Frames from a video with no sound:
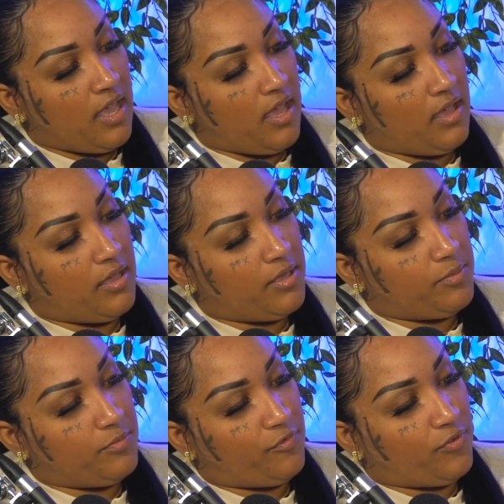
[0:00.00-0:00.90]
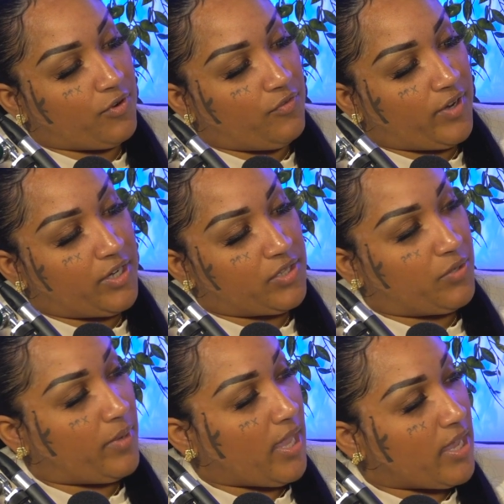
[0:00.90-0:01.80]
for a very low
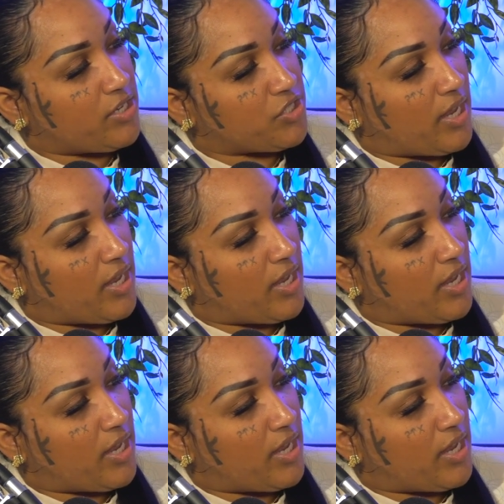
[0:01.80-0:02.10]
wage